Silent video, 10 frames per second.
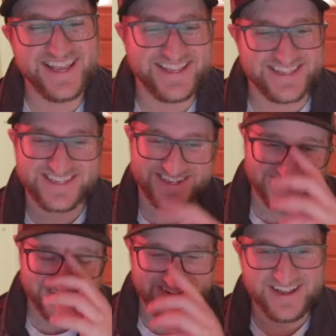it's
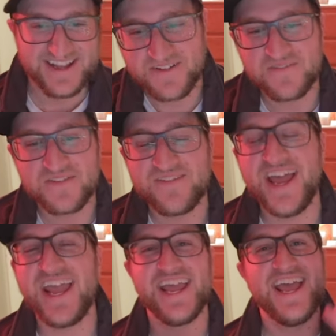true. But
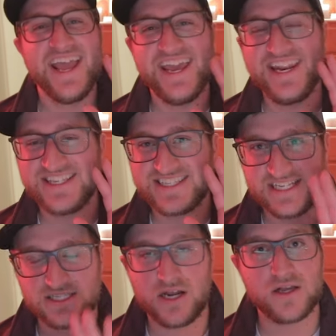hey,
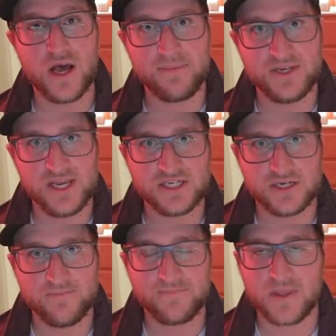it's not a
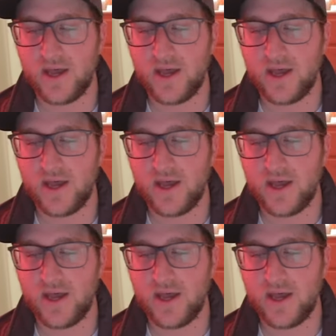competition.